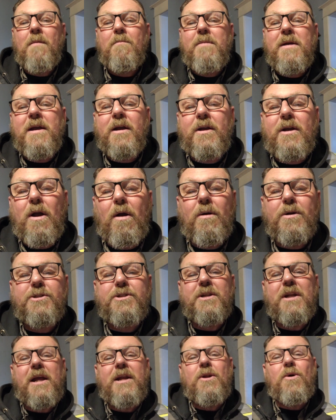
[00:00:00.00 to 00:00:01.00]
Be
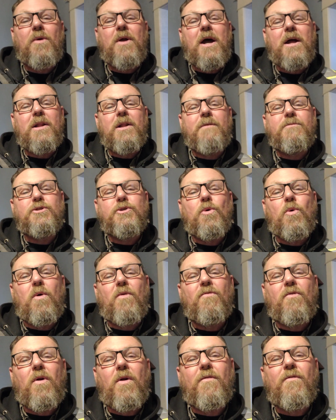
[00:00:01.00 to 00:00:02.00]
encouraged today. Know God loves you
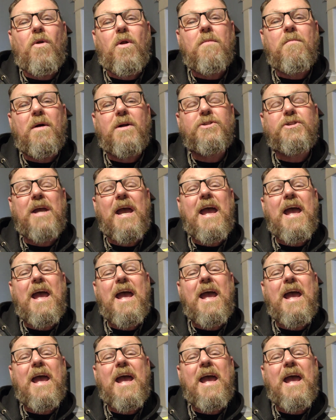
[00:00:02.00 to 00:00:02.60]
all very, very much.